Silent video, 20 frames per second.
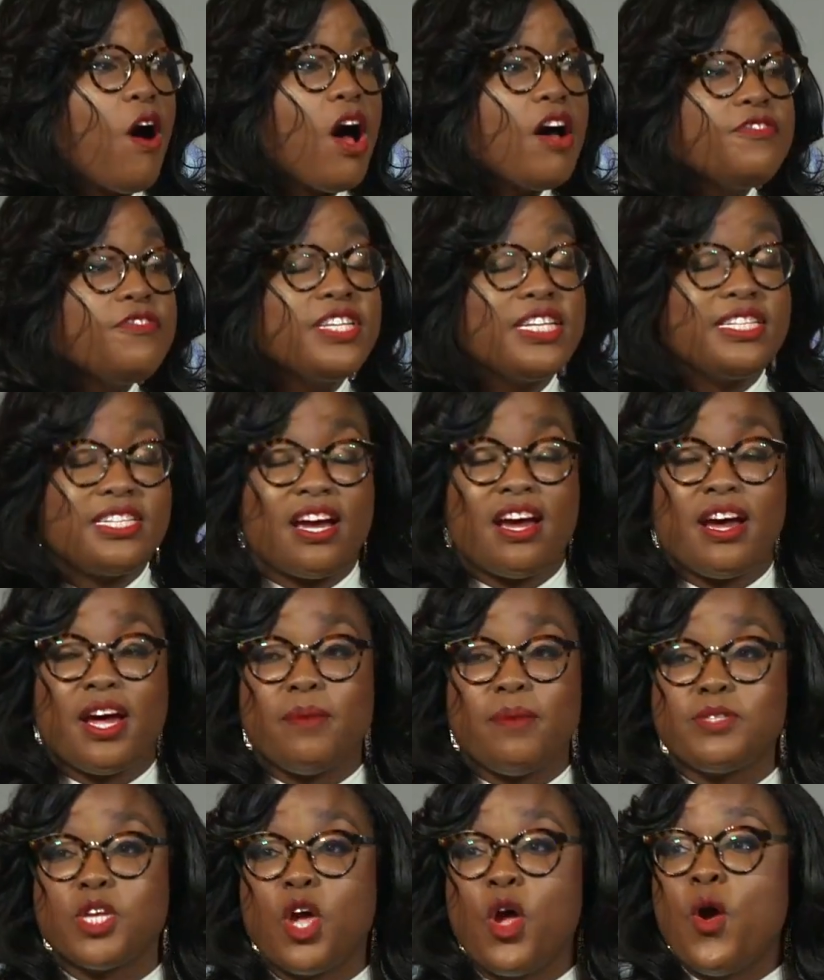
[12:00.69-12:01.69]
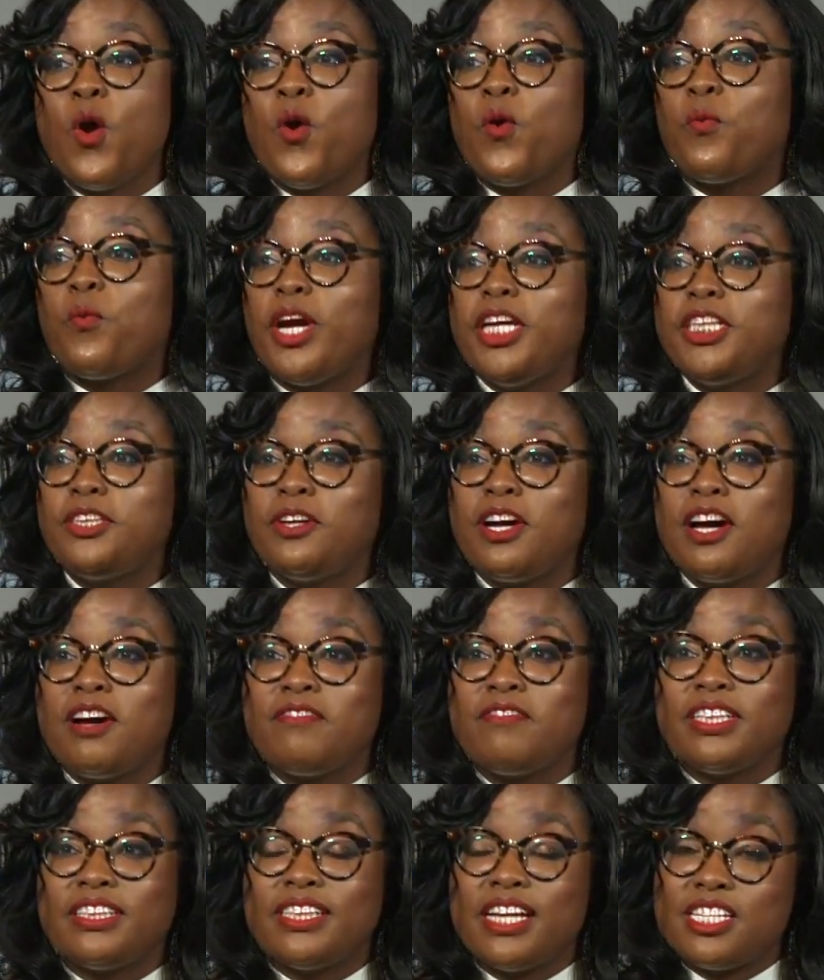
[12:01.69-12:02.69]
Oftentimes, racial
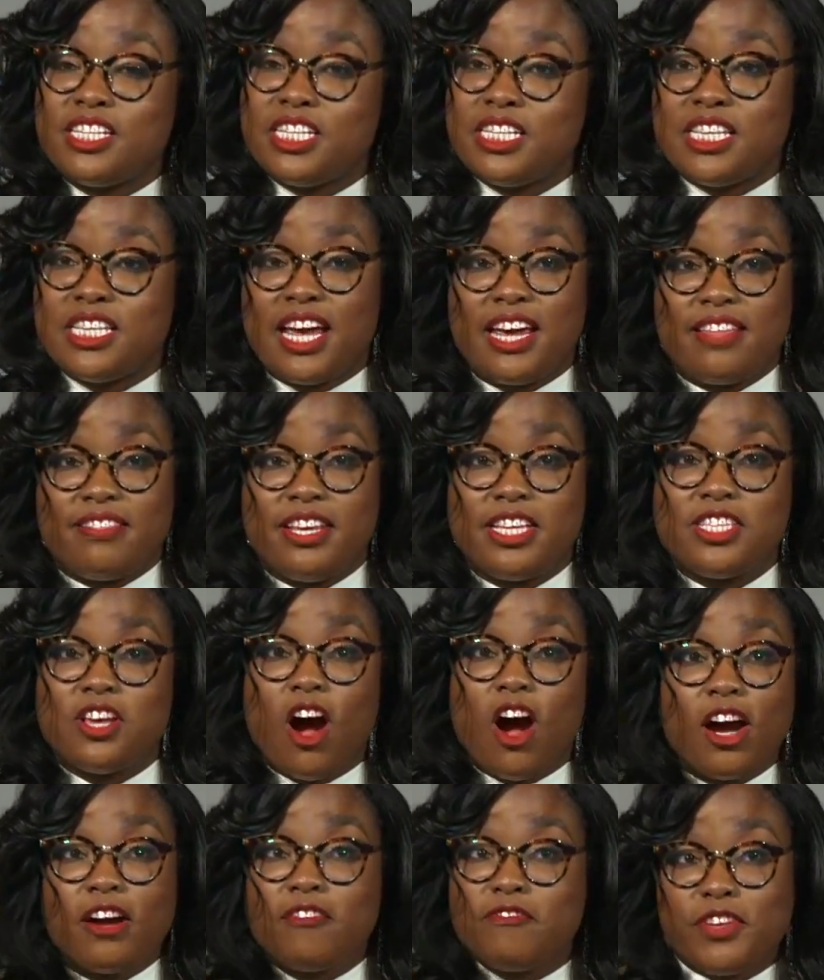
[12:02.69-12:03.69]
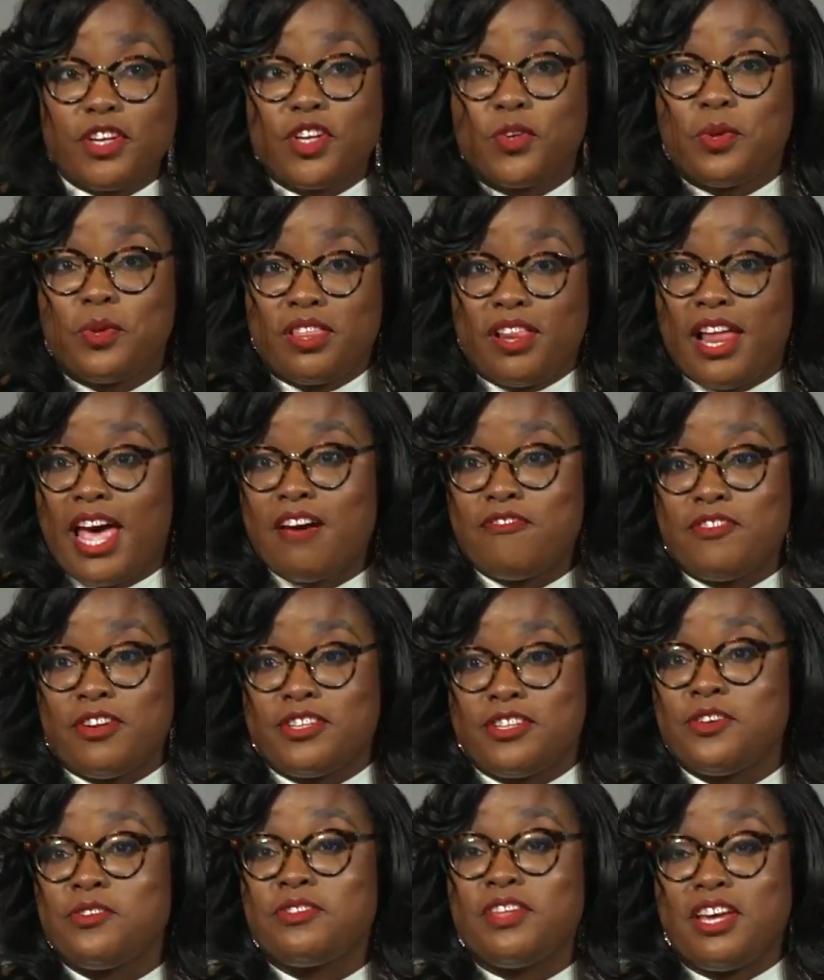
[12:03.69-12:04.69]
conversations like this aren't filled with laughter,
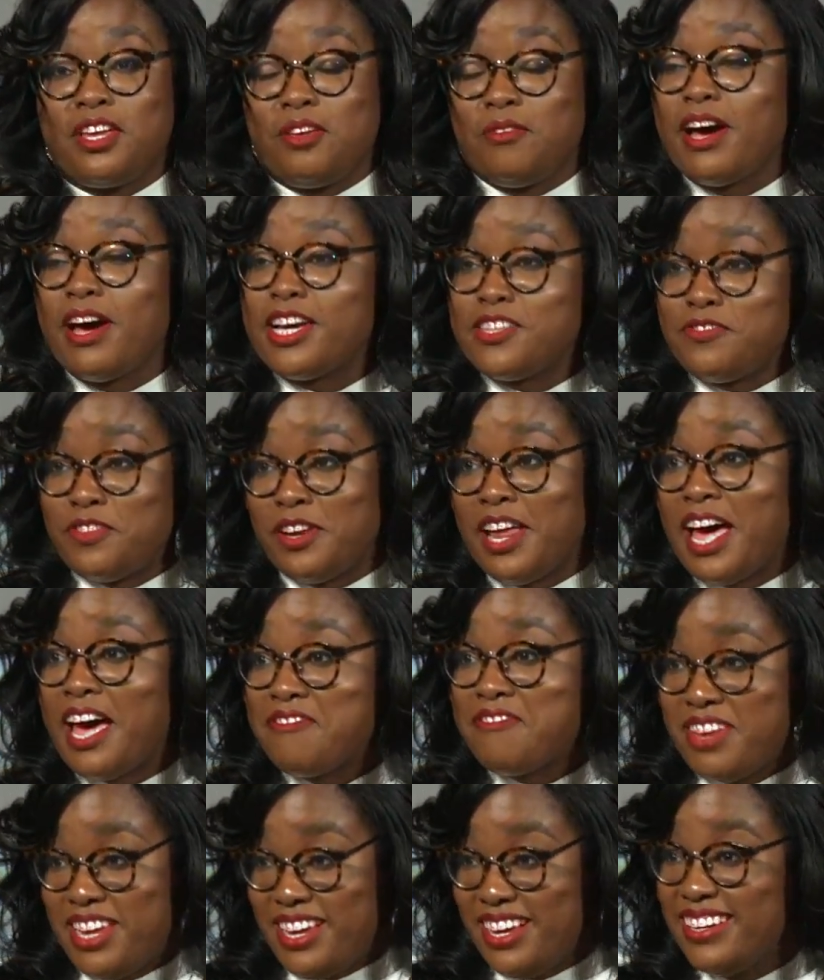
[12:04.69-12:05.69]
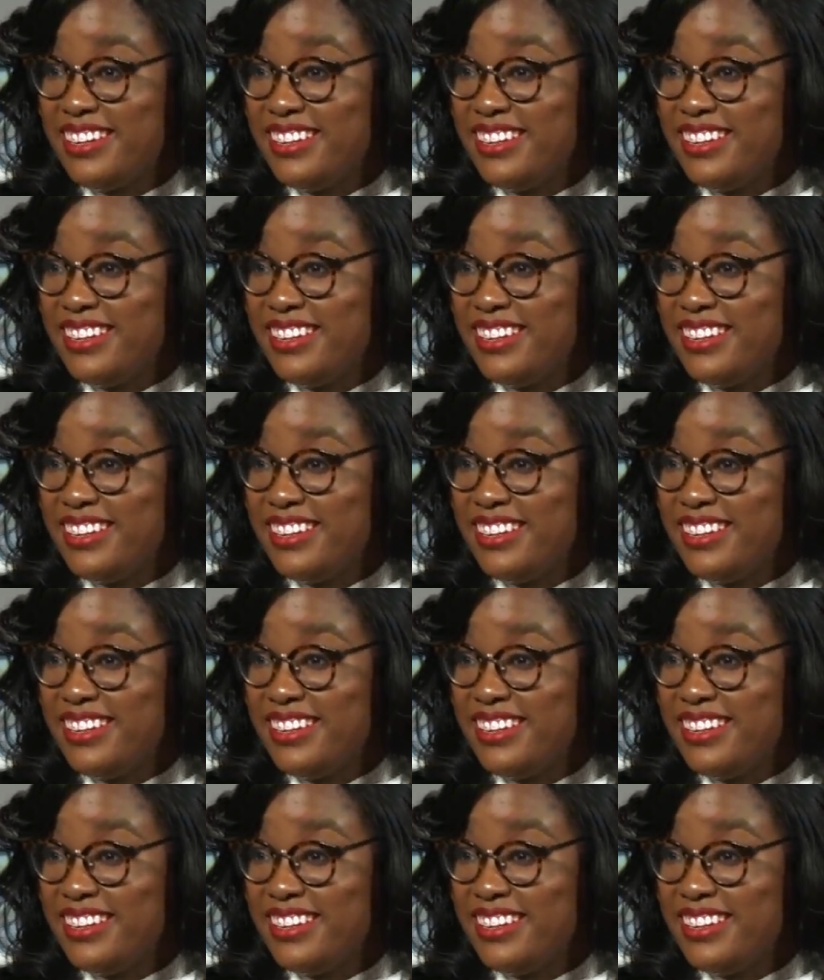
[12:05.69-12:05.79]
so thank you guys for laughing.